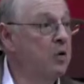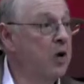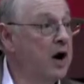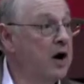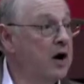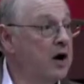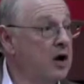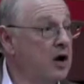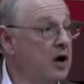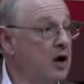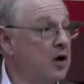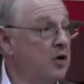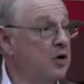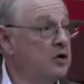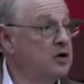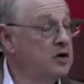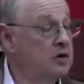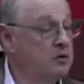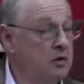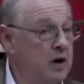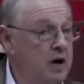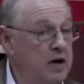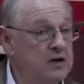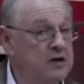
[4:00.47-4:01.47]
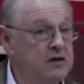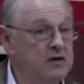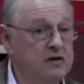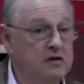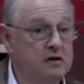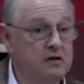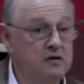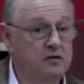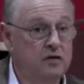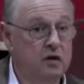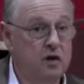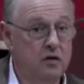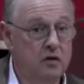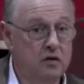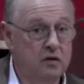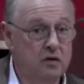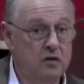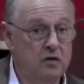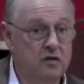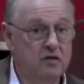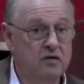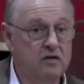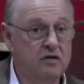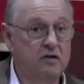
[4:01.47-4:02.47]
do you want to go to register
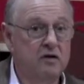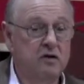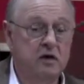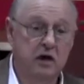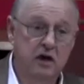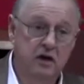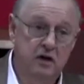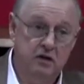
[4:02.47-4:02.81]
voters,